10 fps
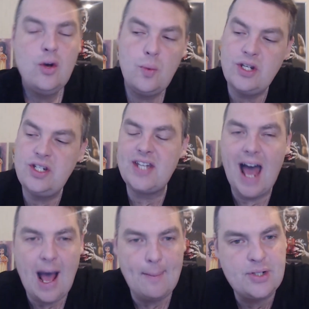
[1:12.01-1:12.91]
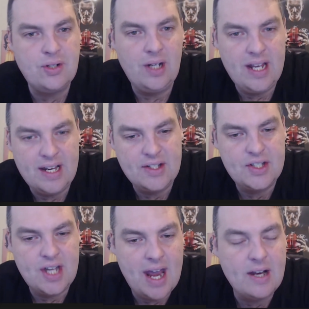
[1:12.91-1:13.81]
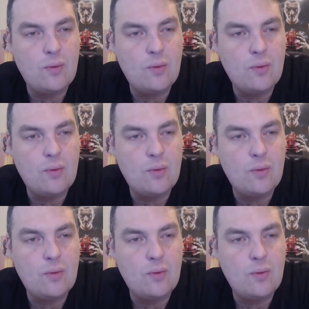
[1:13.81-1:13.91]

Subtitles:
which is absolutely insane.